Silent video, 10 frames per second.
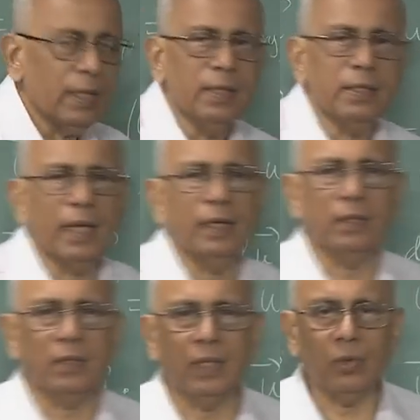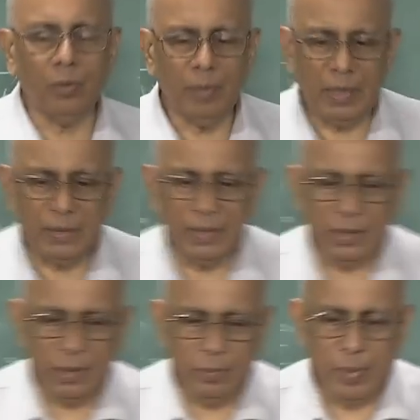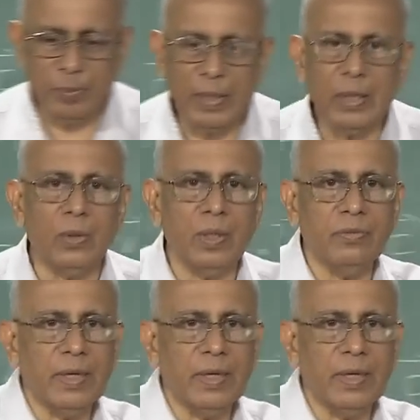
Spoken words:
Ez is 0 because these are perpendicular